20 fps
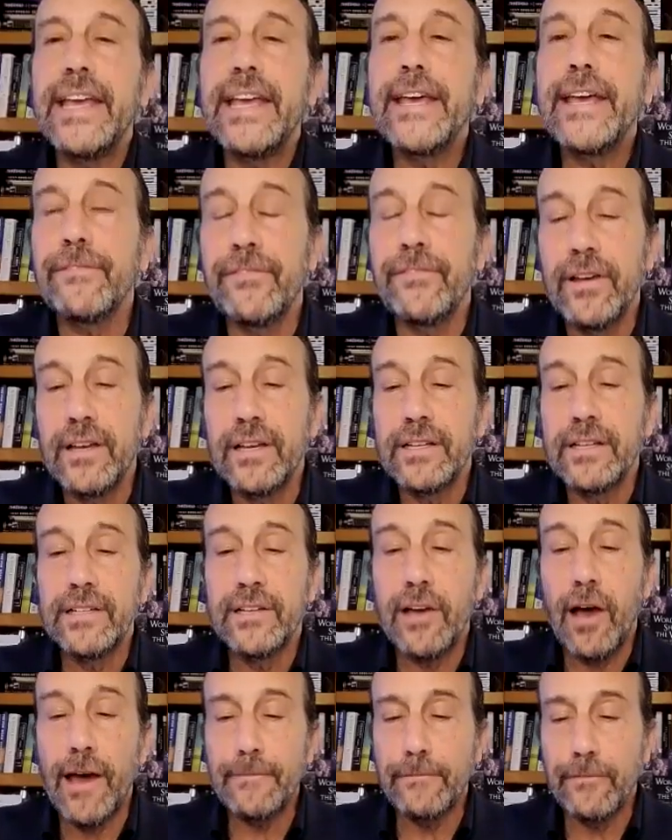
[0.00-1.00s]
if,
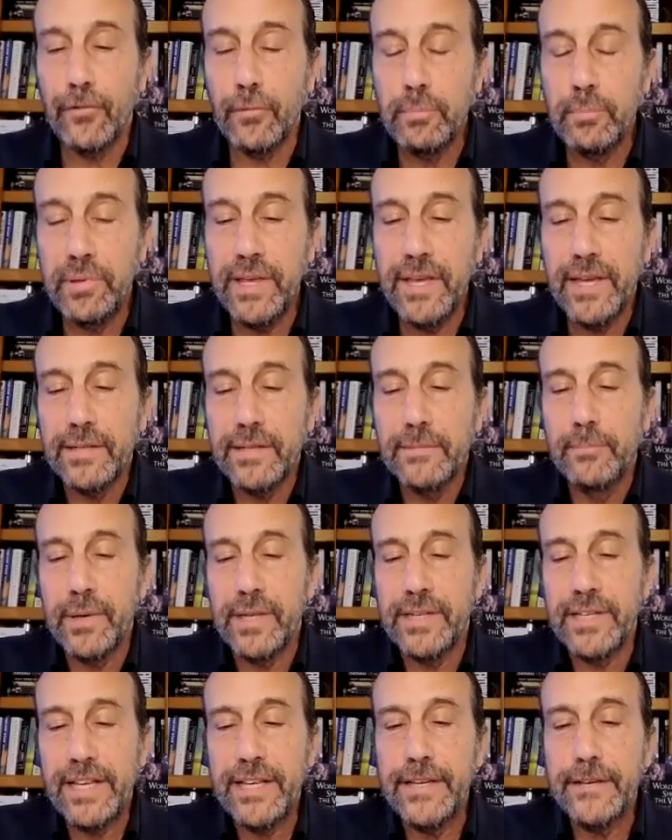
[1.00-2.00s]
God forbid,
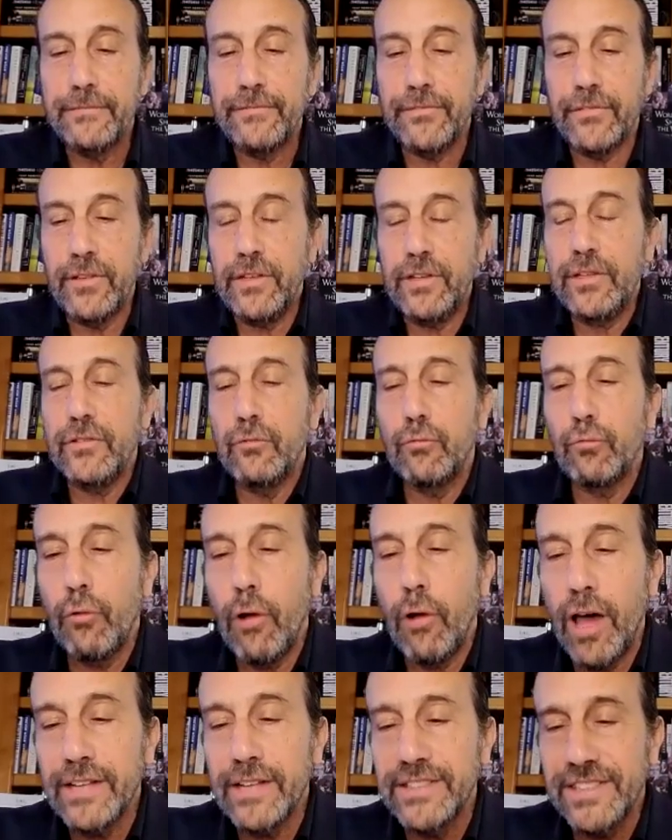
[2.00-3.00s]
but if
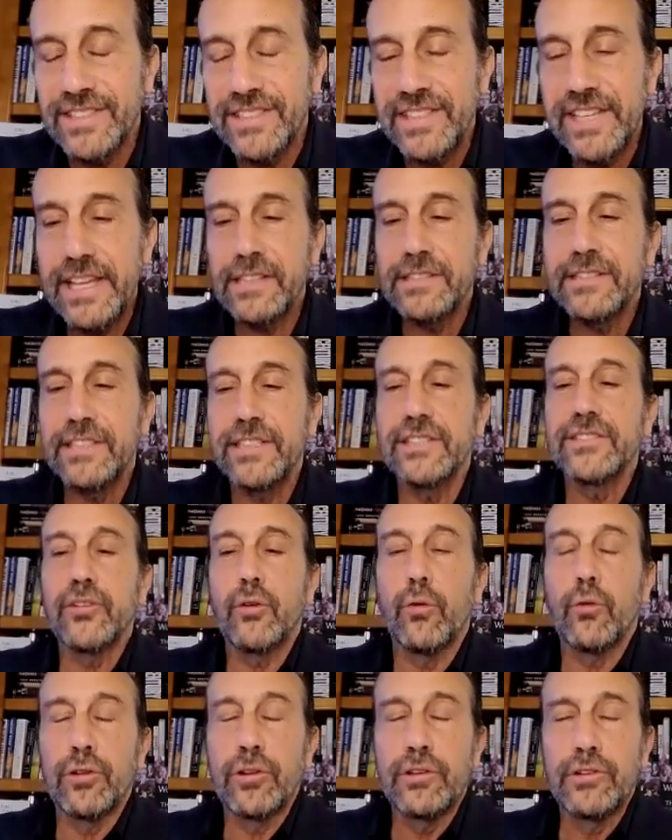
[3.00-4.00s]
Ron DeSantis
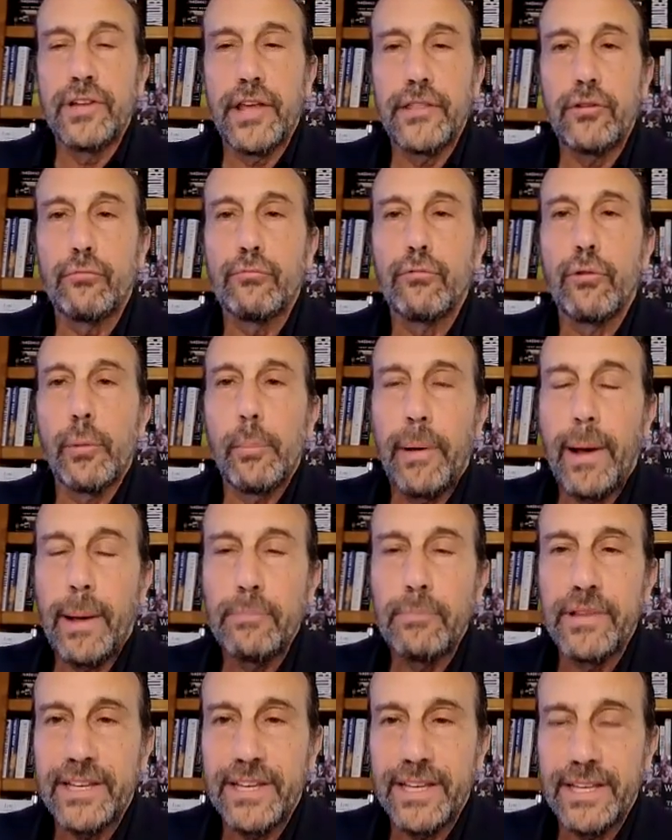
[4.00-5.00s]
or another
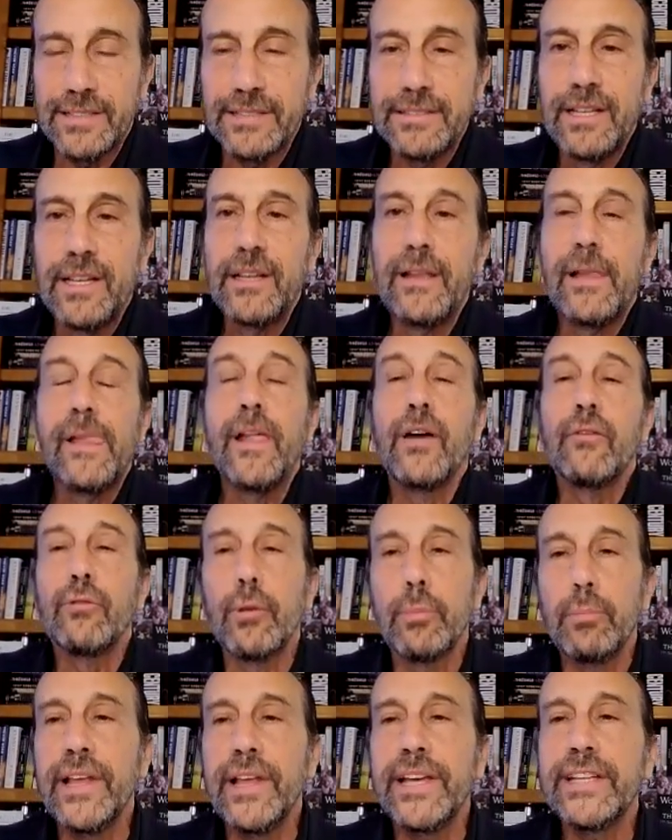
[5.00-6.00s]
Republican
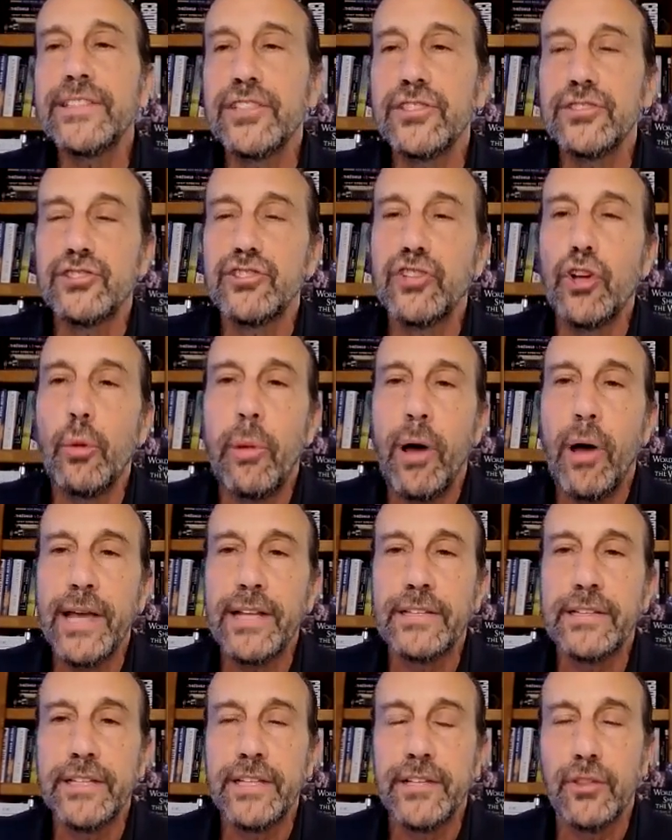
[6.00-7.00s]
replaces Joe
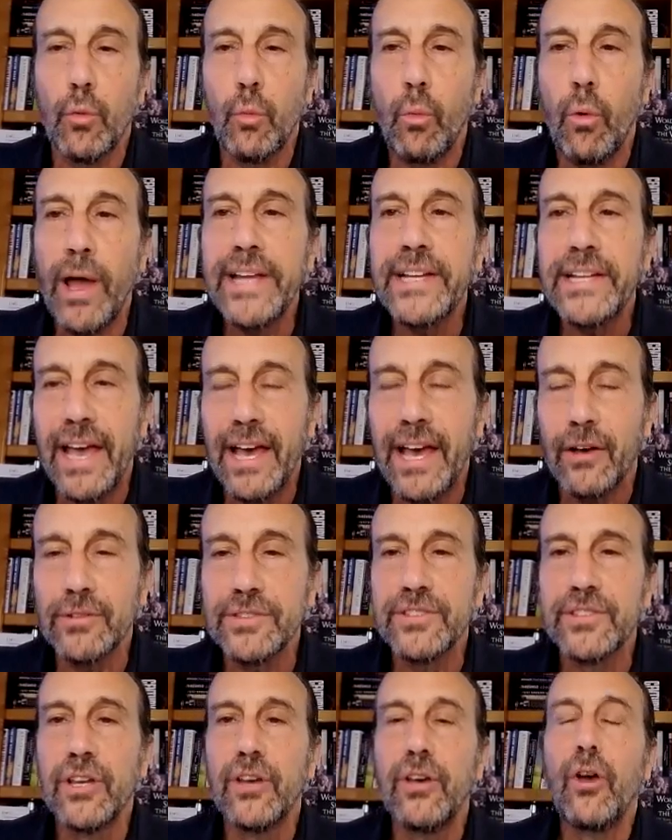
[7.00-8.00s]
Biden in the White
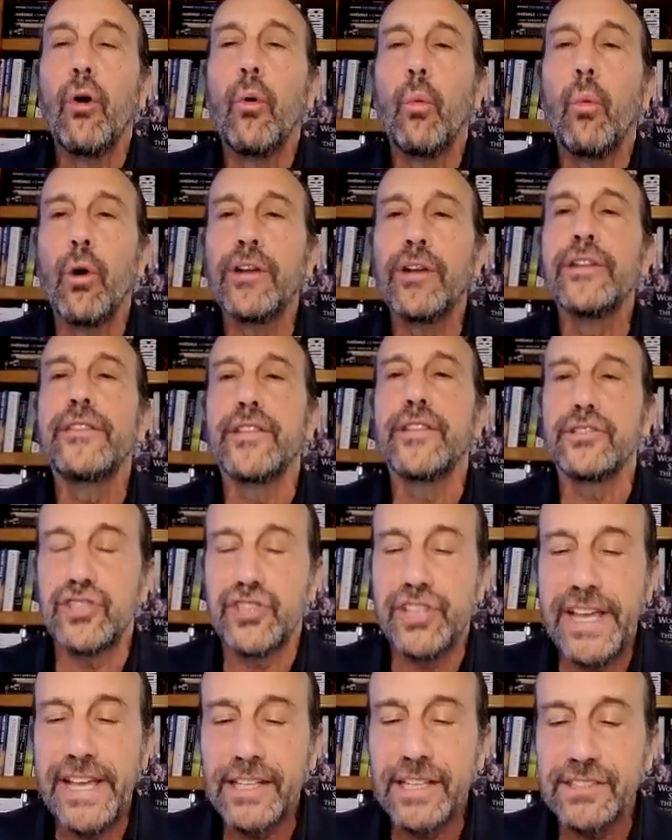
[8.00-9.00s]
House, what are the
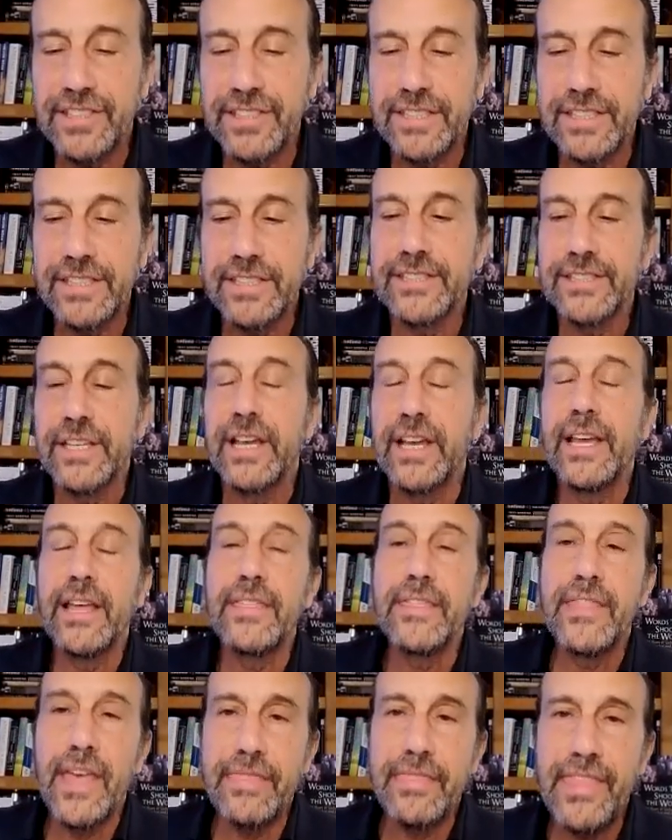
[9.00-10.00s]
chances
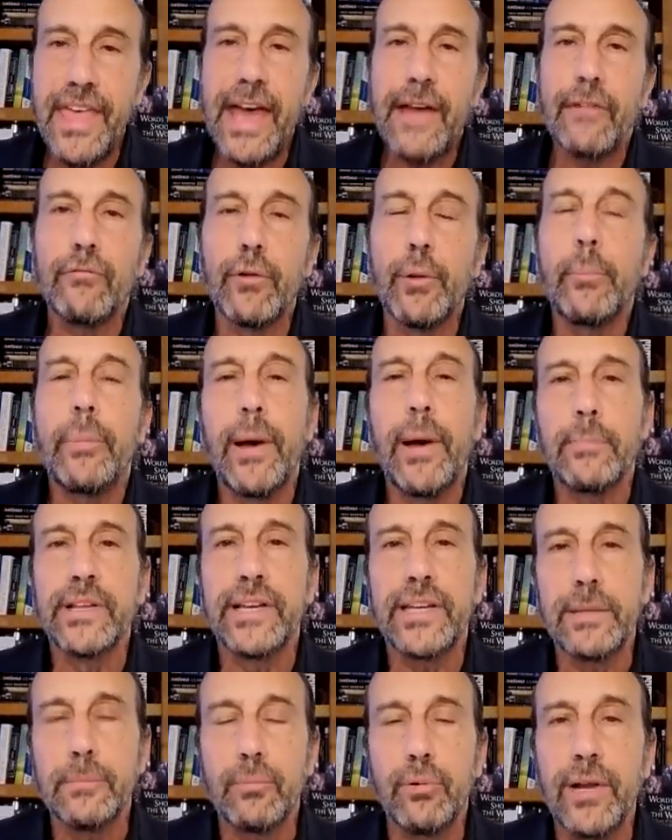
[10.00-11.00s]
that that
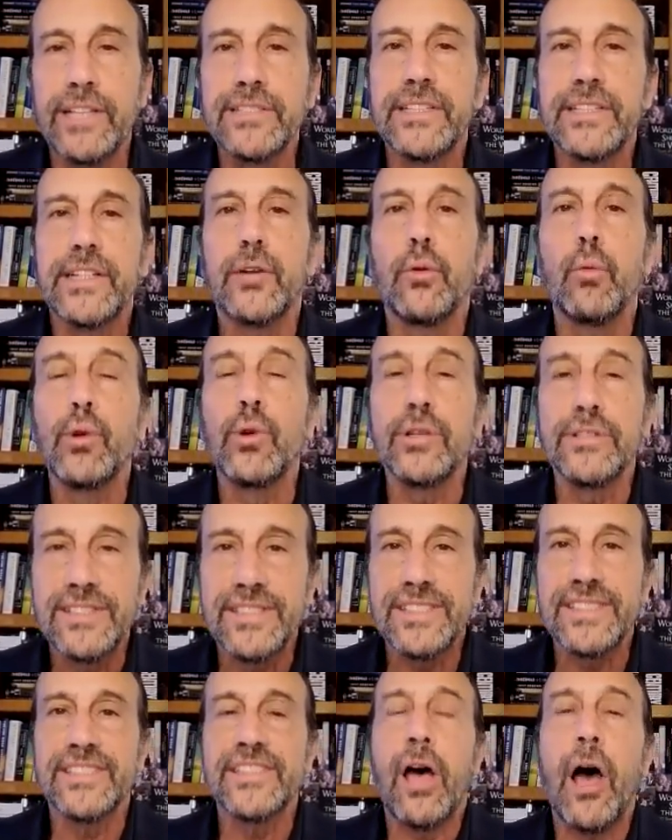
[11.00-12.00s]
Republican president would
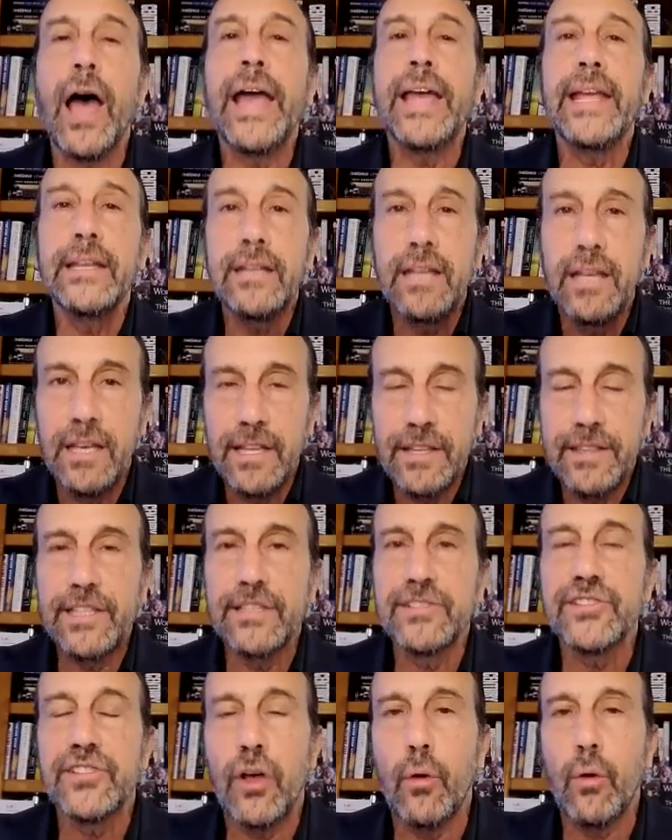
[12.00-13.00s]
sign the
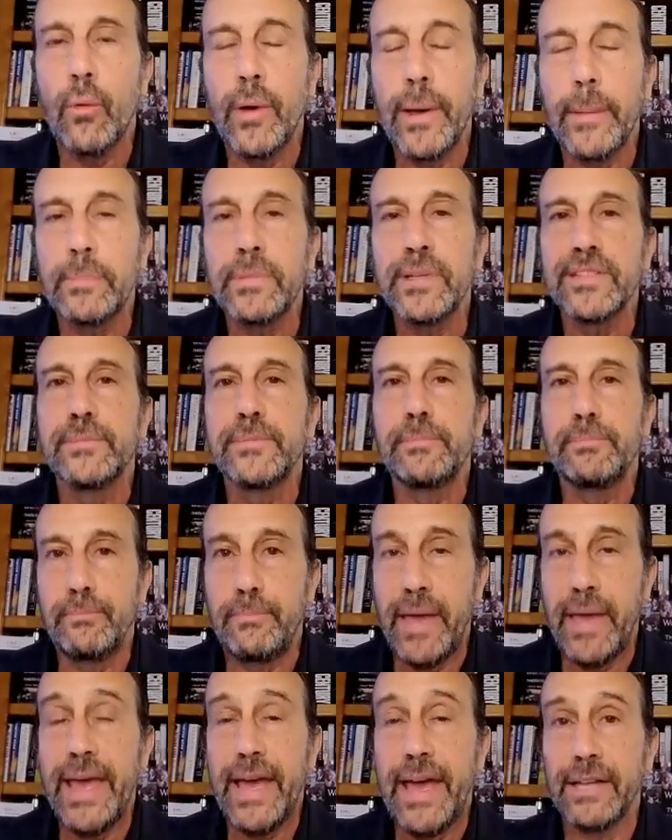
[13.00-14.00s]
assault weapons
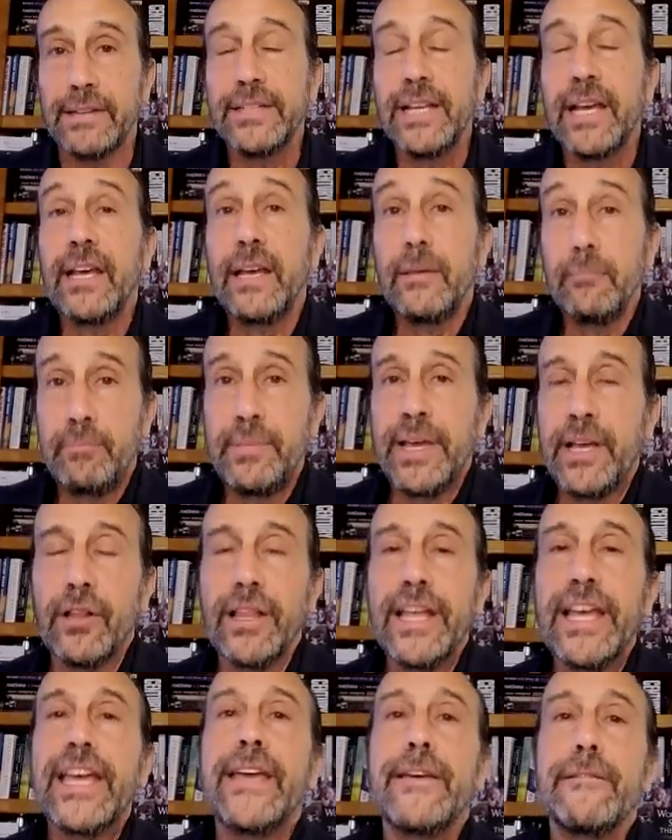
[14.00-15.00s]
ban
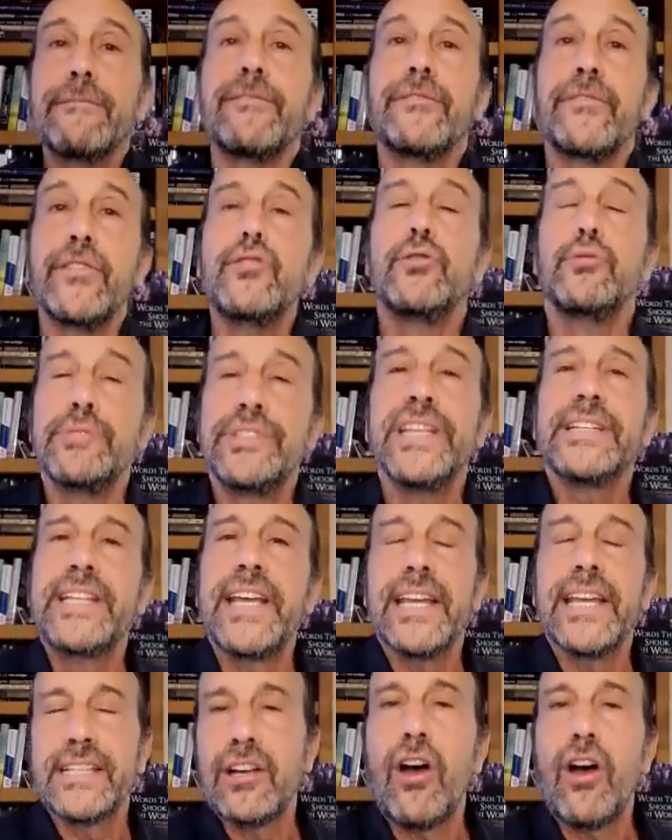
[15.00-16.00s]
bill if you did
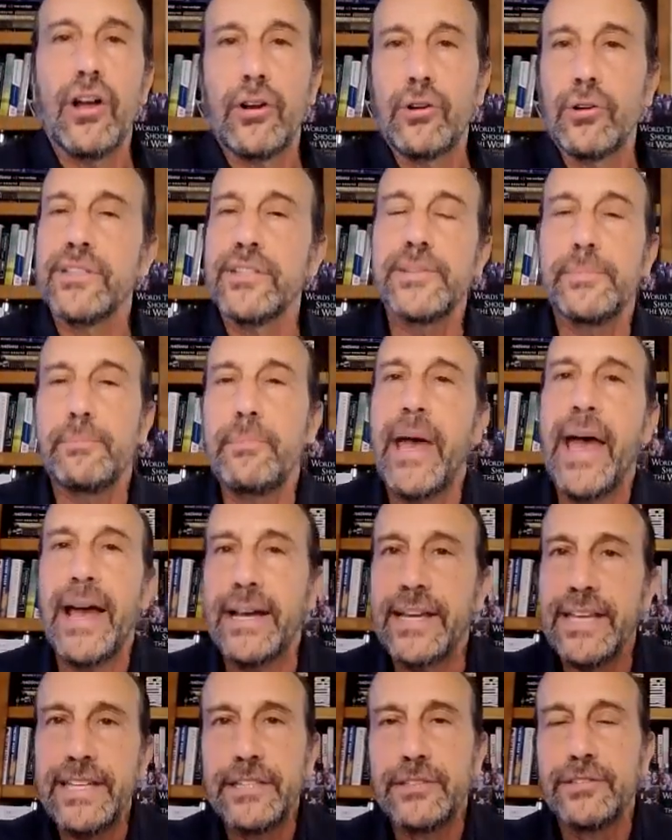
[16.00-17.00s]
get Congress
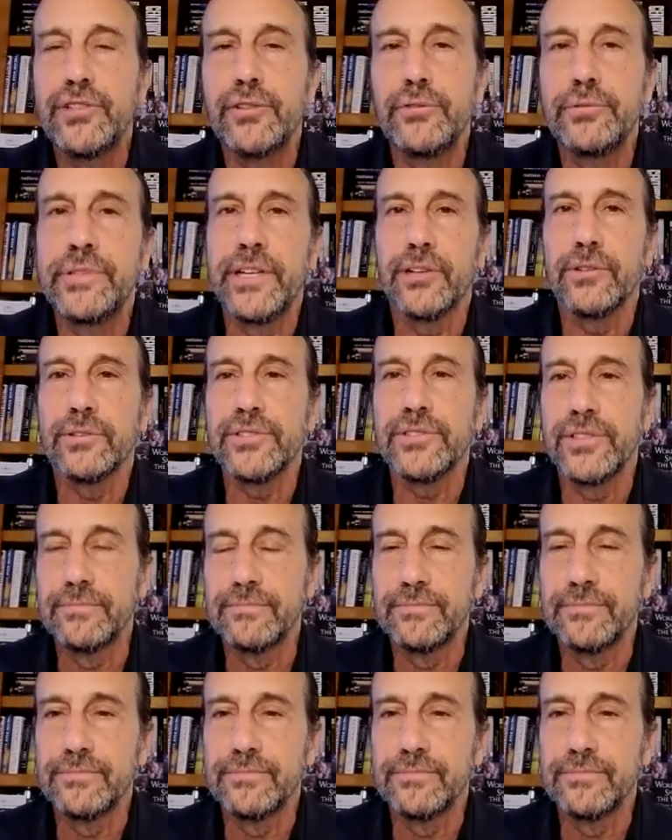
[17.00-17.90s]
back in 2 years?